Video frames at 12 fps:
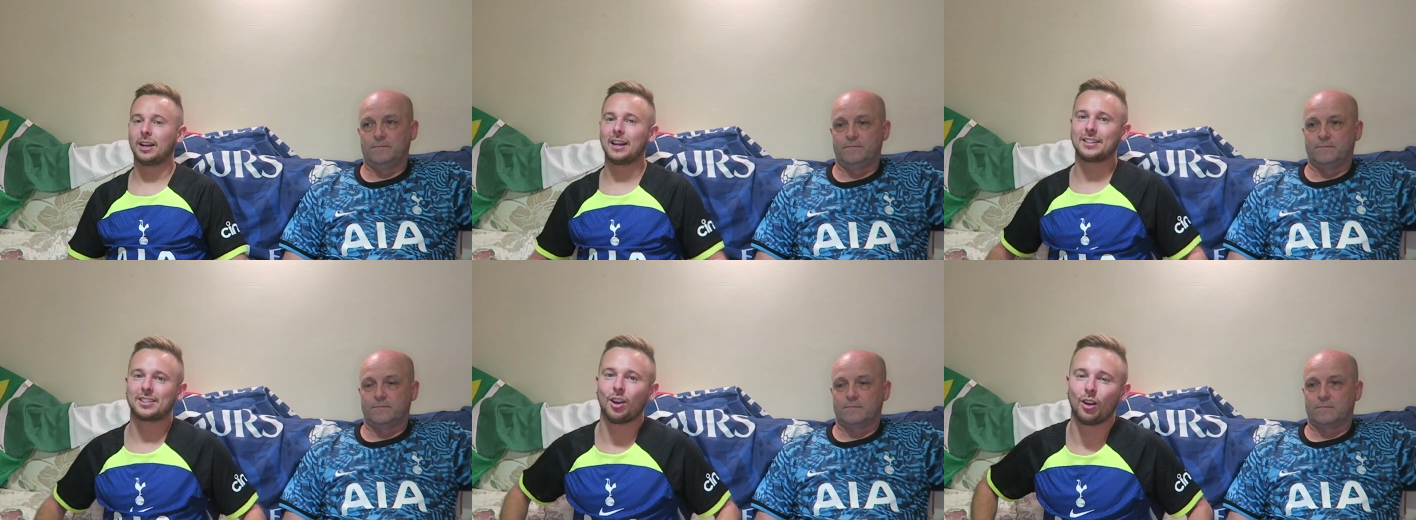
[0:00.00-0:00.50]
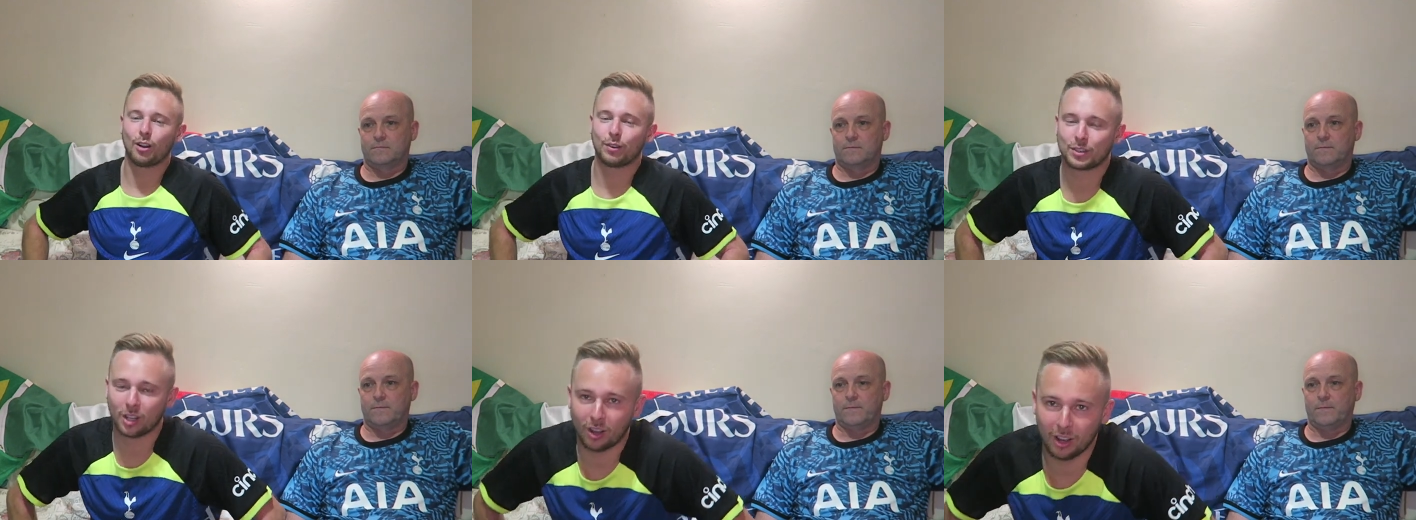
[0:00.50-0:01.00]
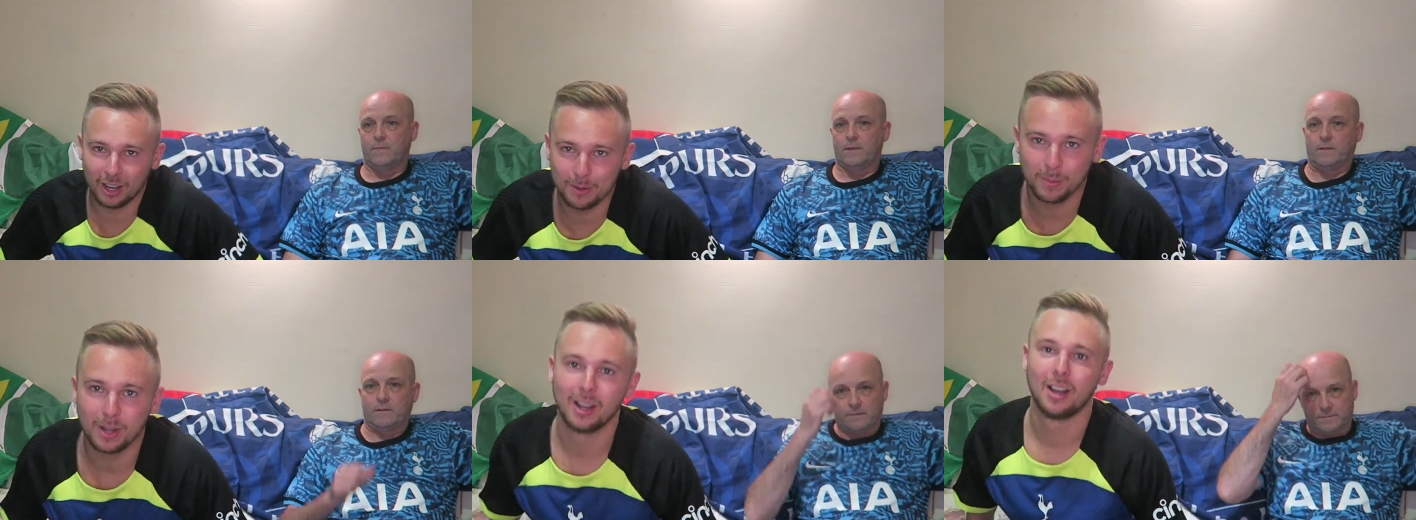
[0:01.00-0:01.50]
Speaker 1: That is half
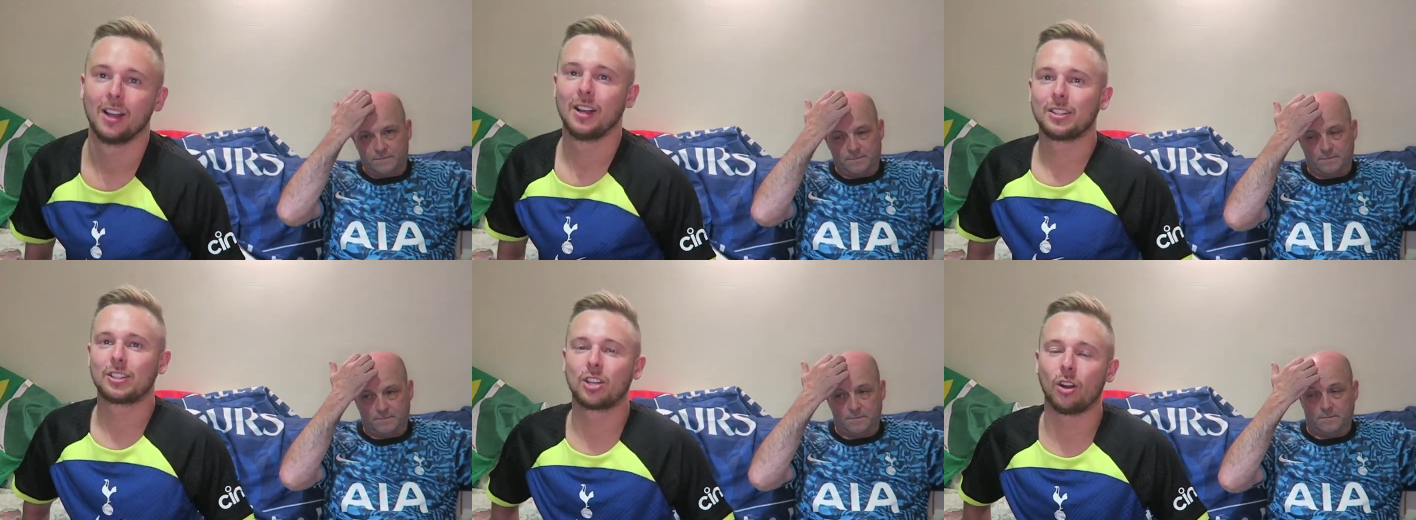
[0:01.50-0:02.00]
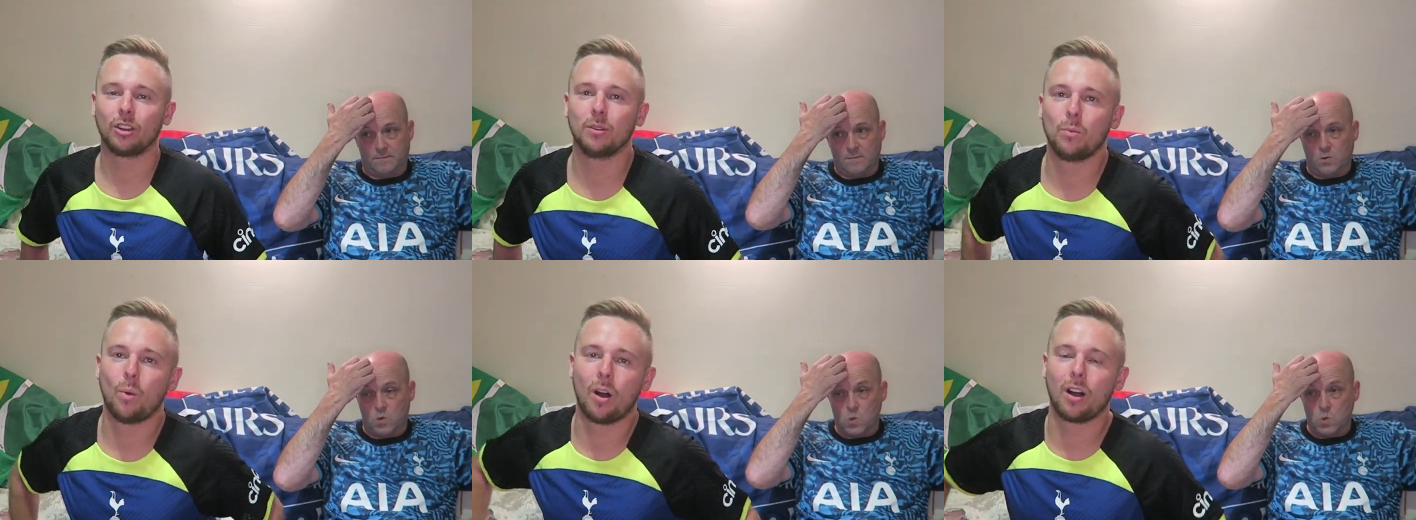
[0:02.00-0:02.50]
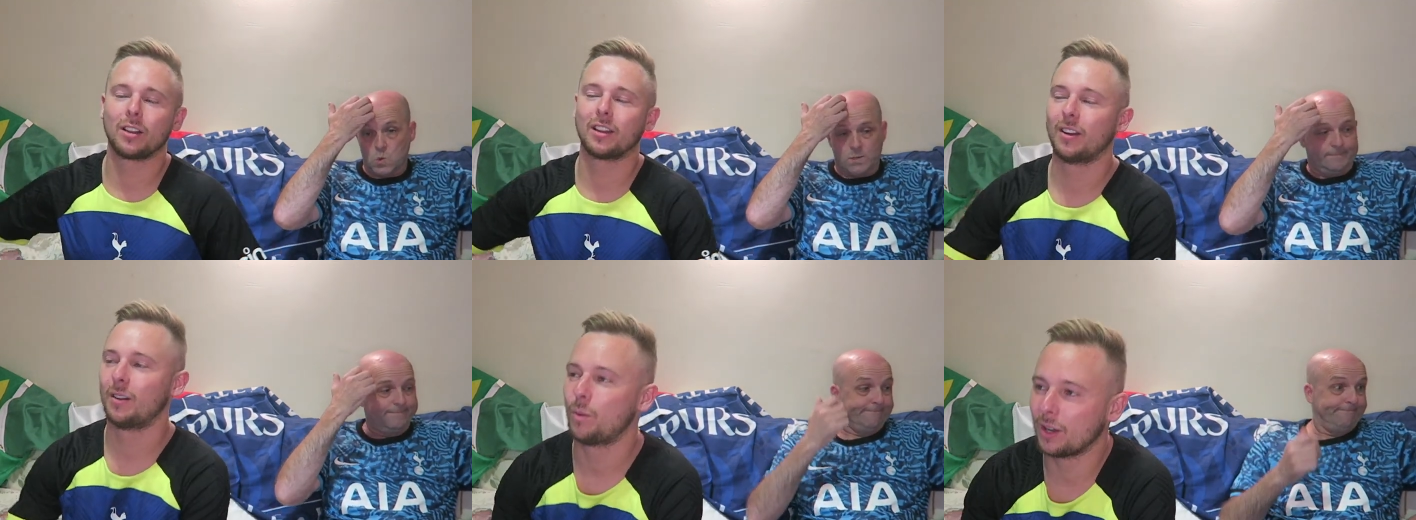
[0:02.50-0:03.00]
time. Tottenham
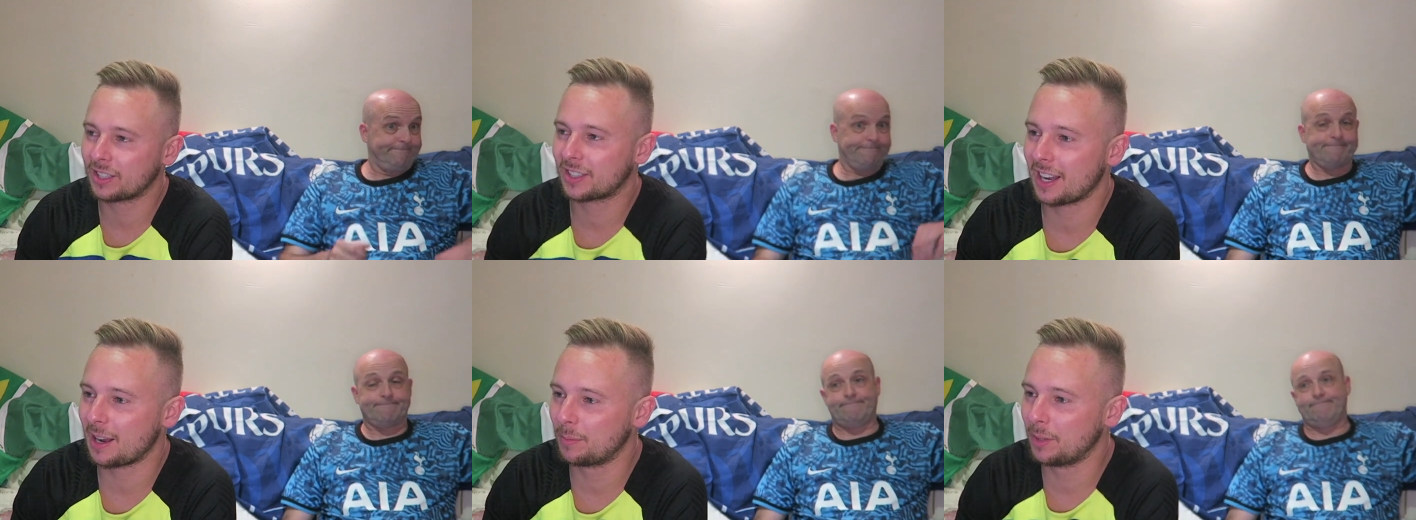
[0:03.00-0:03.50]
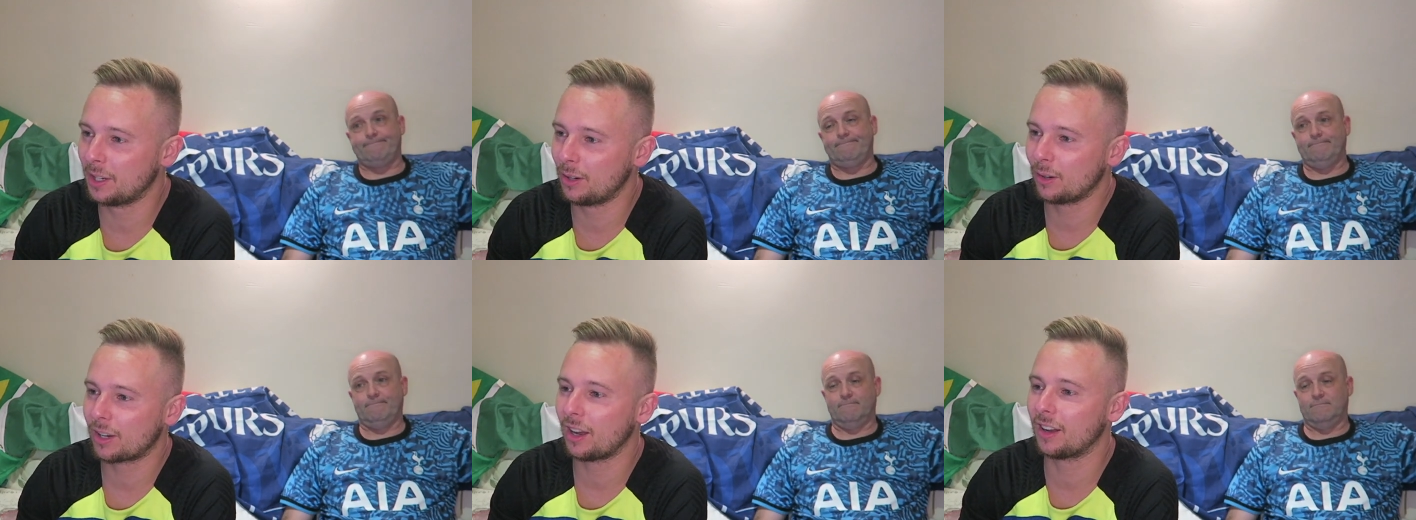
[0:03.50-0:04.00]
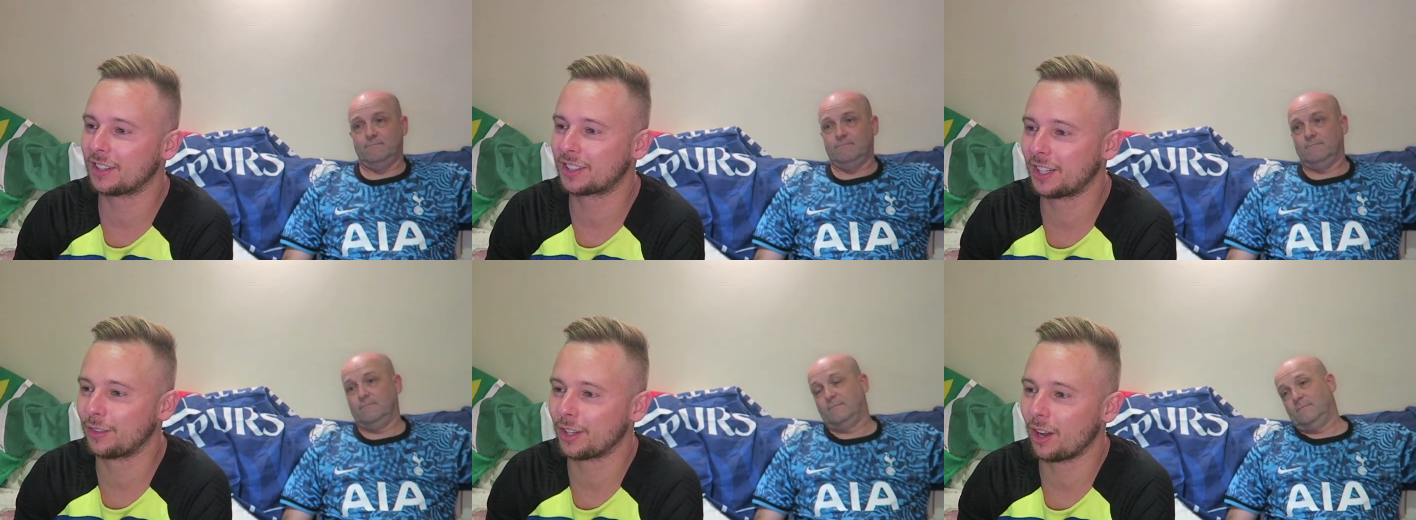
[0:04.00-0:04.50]
1, West Ham nil,
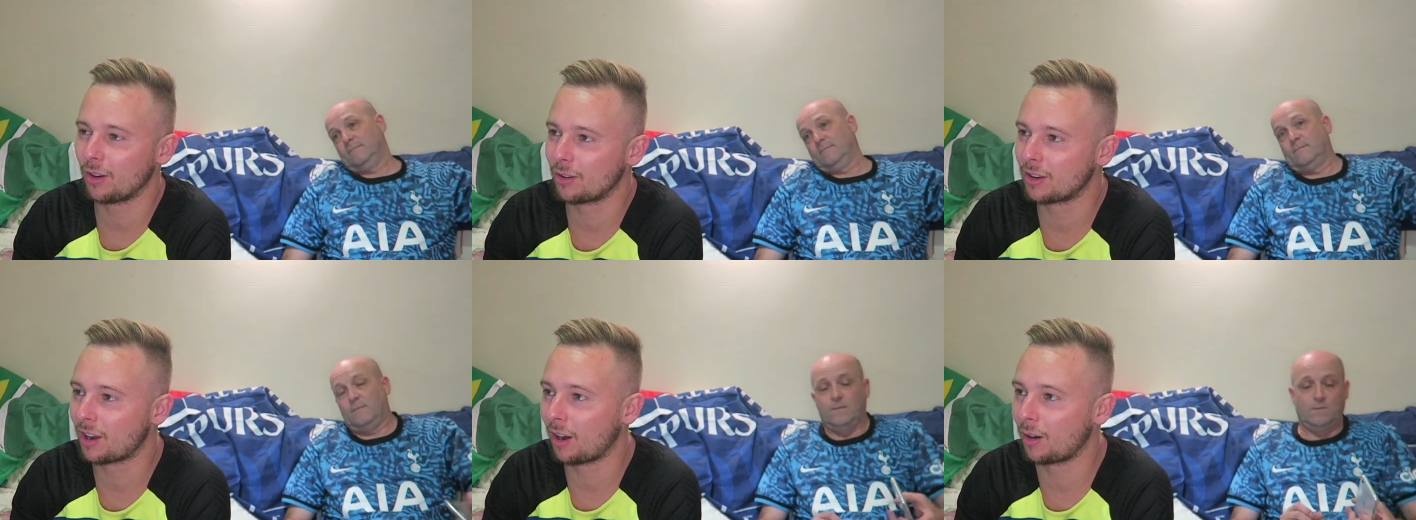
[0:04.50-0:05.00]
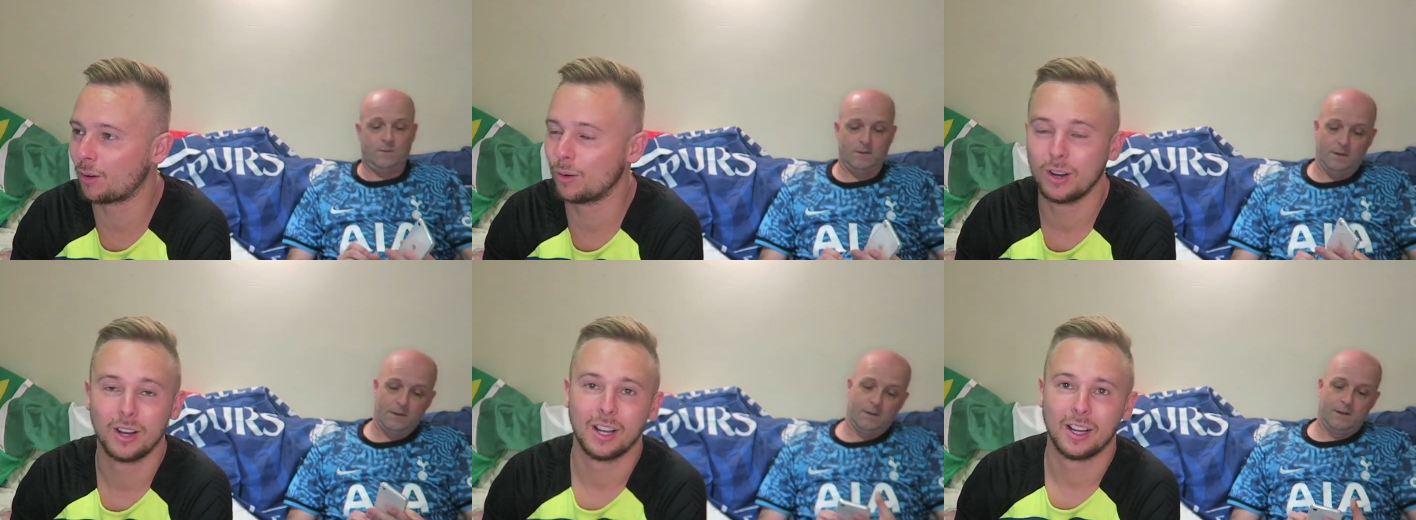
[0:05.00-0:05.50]
courtesy of an own goal.